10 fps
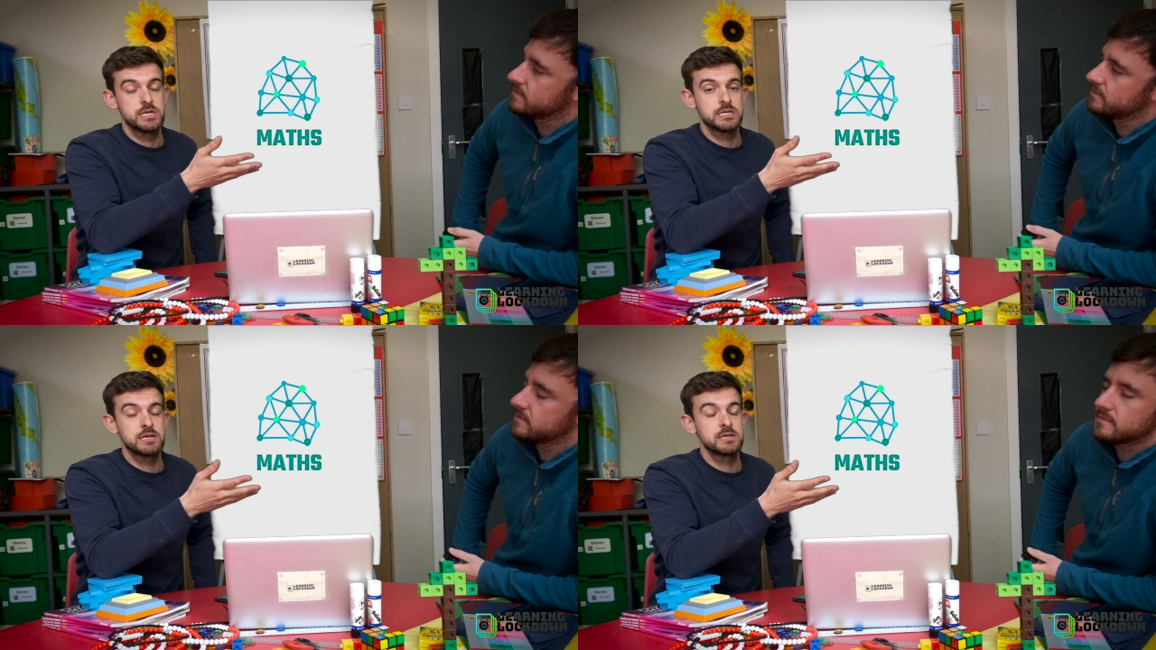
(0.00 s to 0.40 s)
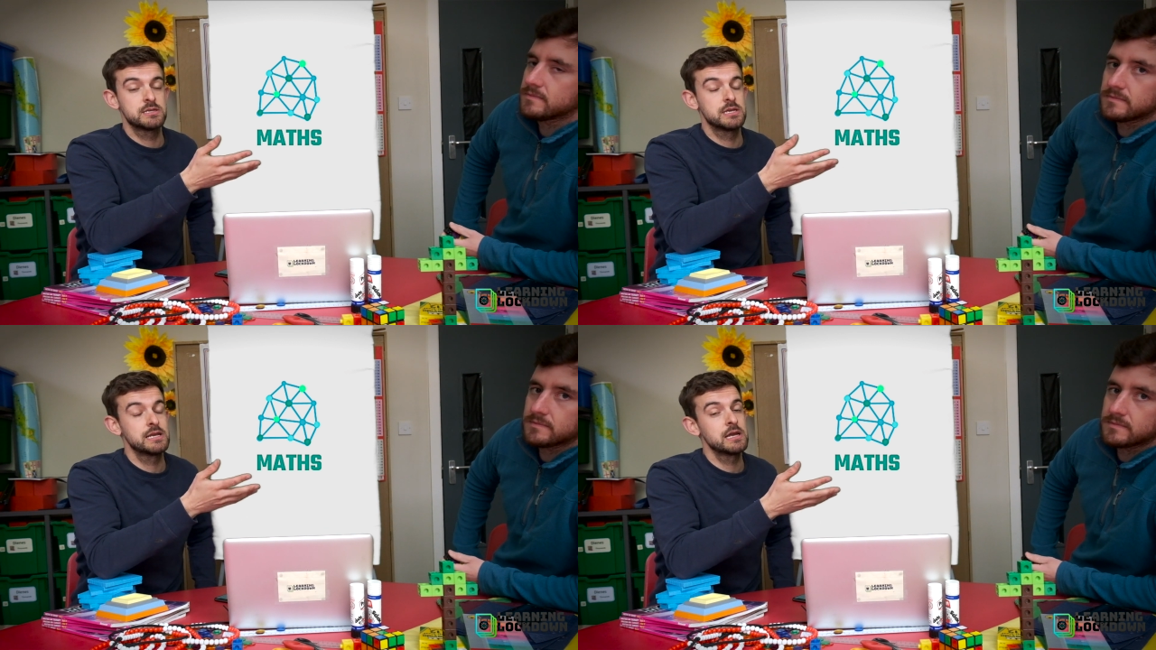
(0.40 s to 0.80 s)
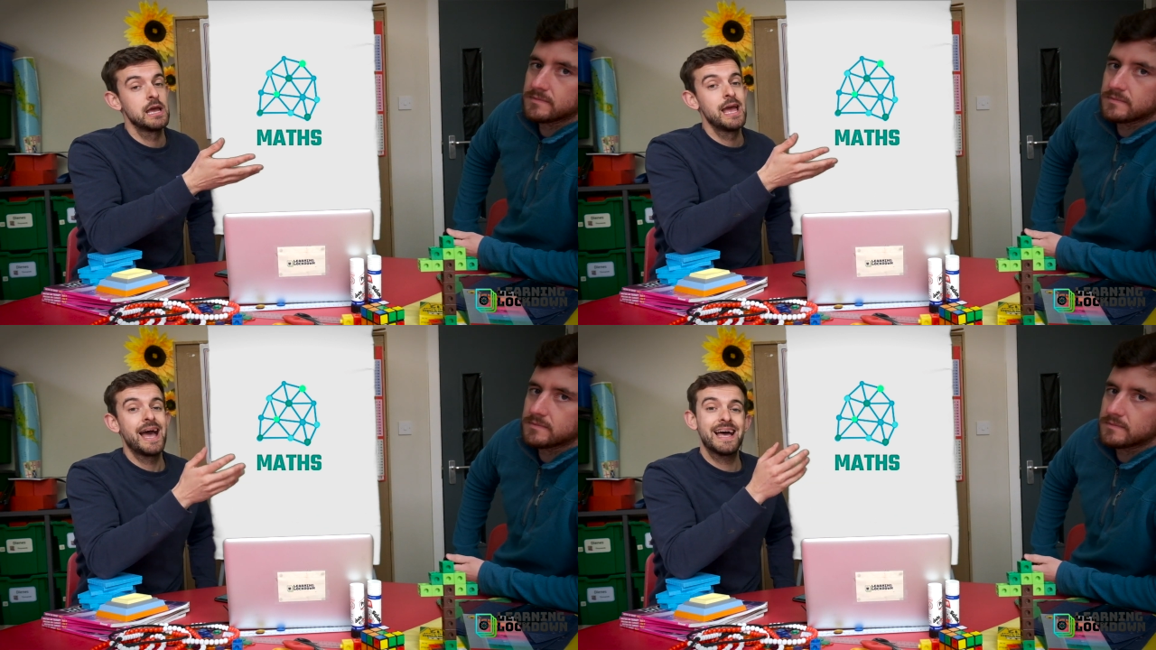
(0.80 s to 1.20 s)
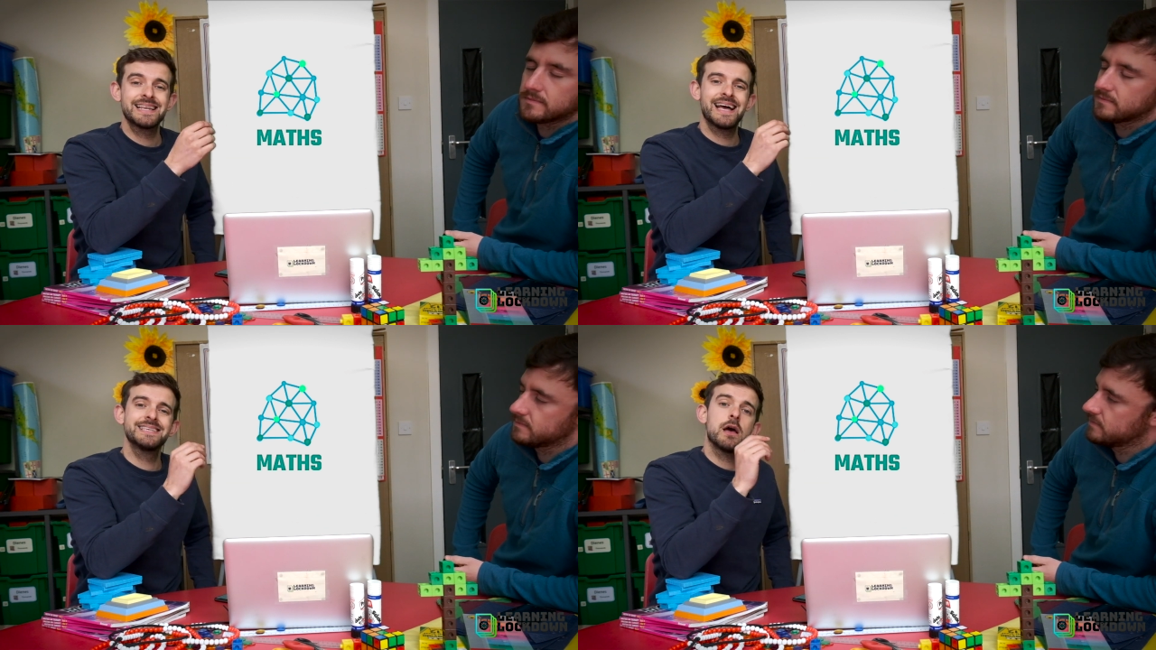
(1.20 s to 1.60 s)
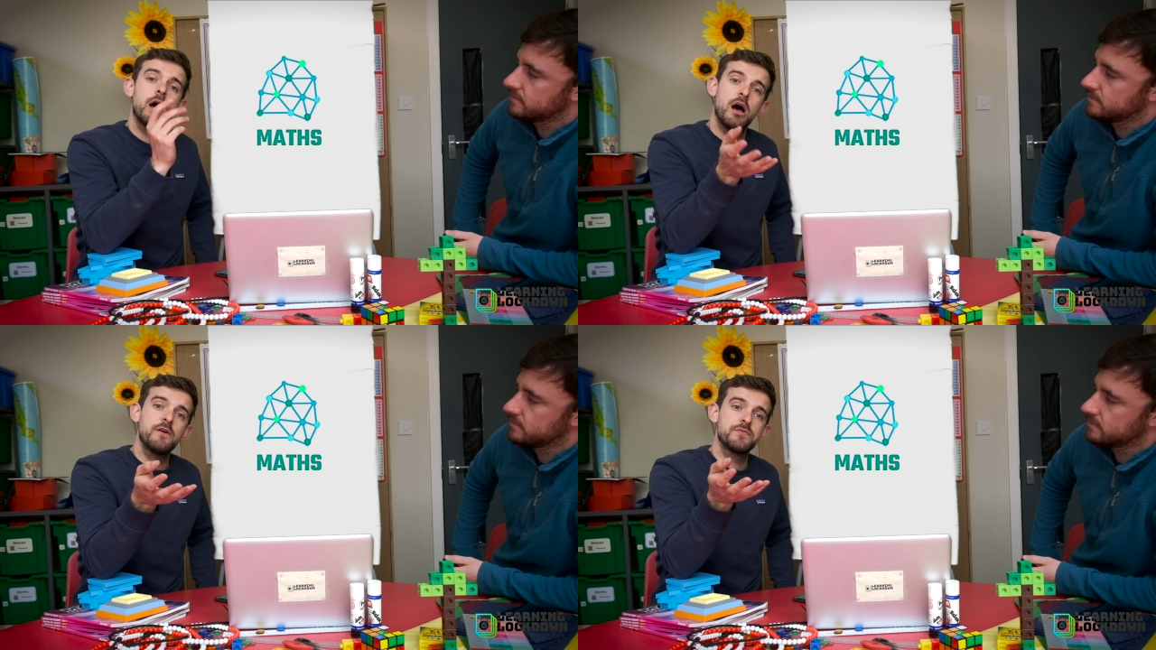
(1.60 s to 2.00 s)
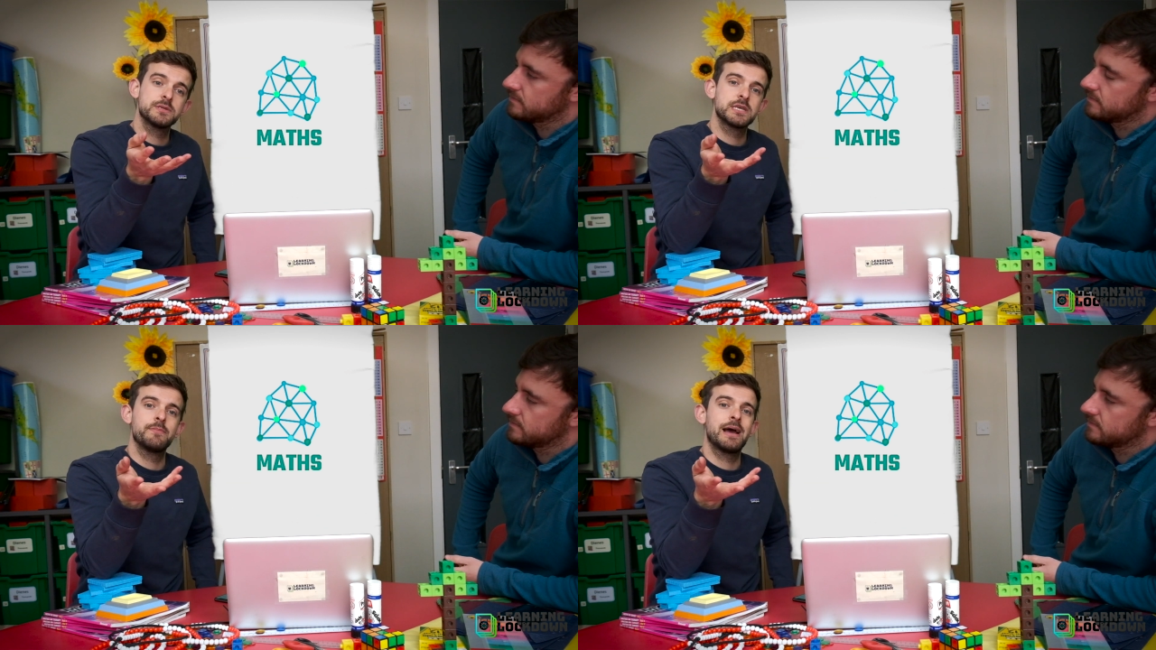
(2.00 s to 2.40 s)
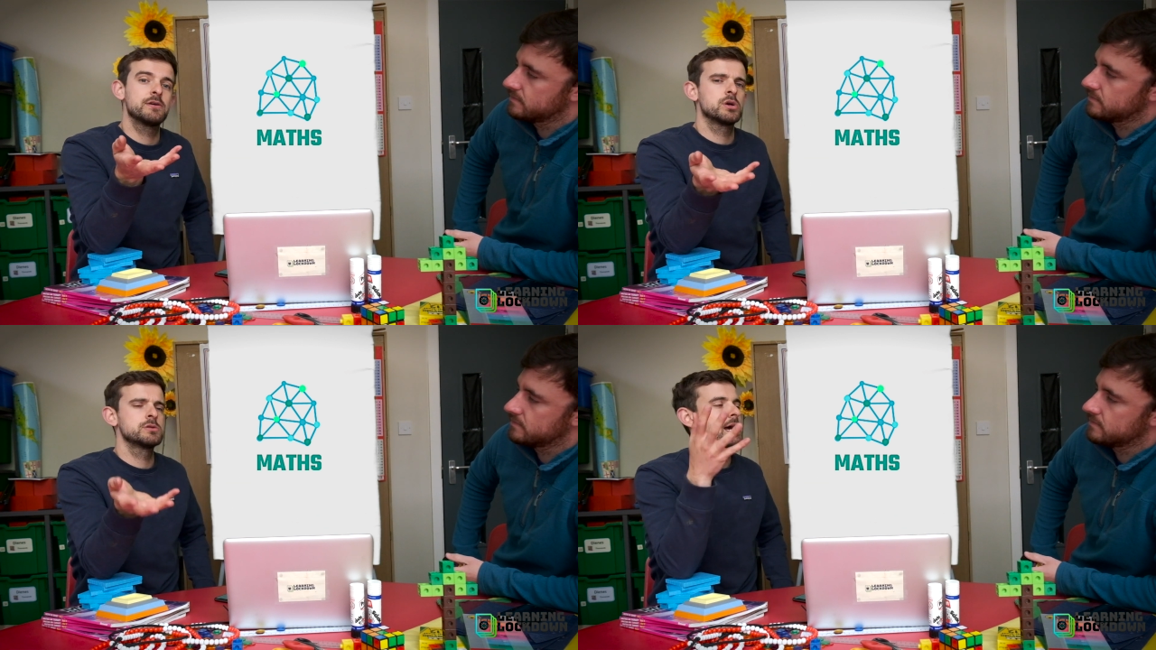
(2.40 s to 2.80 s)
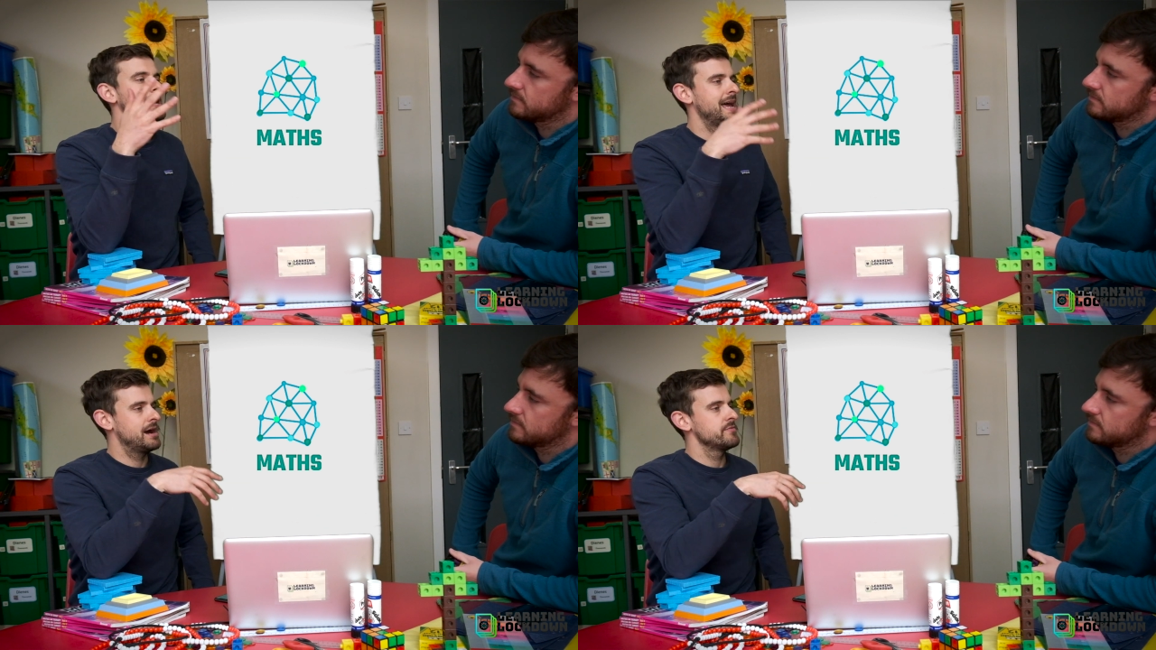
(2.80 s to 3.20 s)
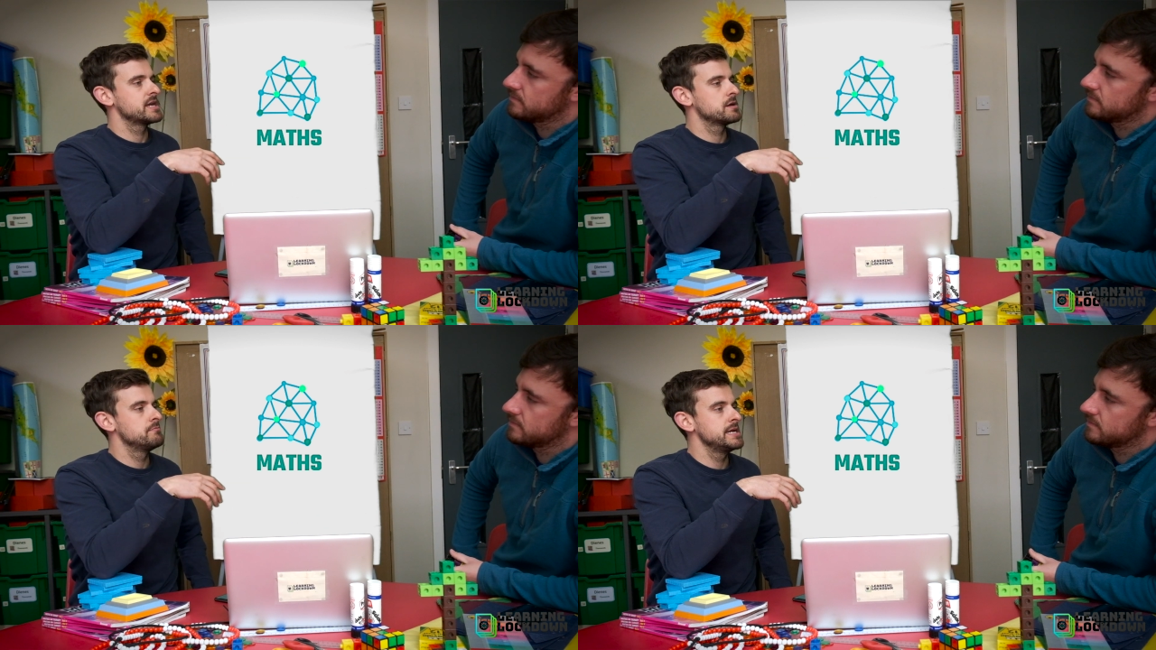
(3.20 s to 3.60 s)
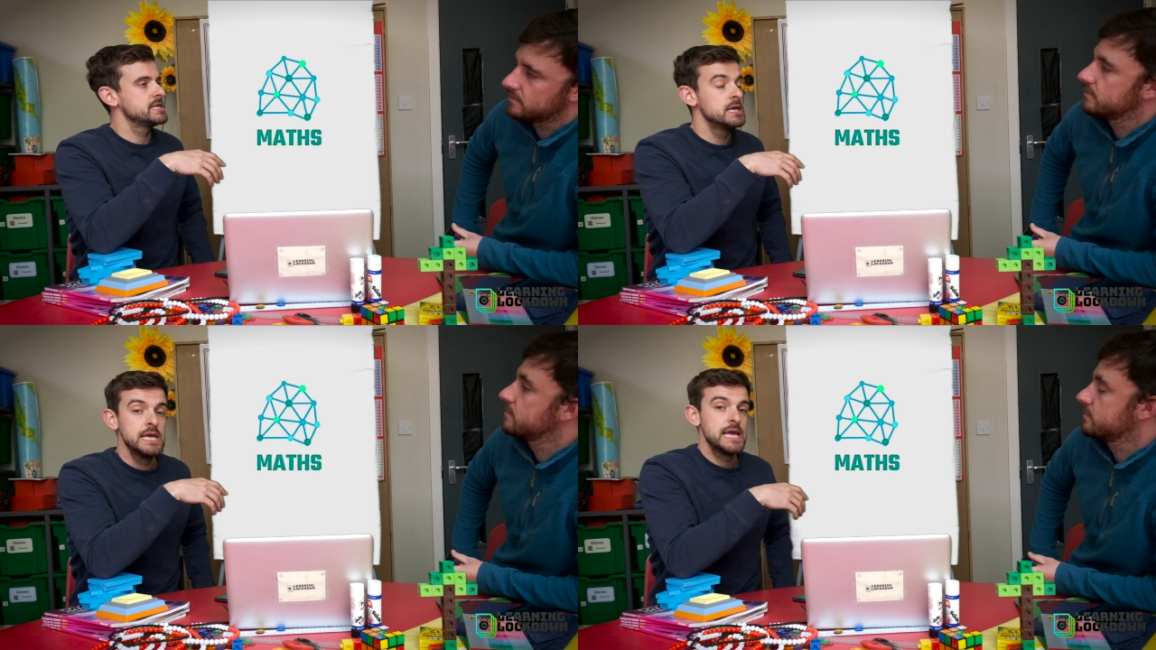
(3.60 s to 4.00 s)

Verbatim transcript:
Speaker 1: distancing and lines that are from the same household and how they can meet.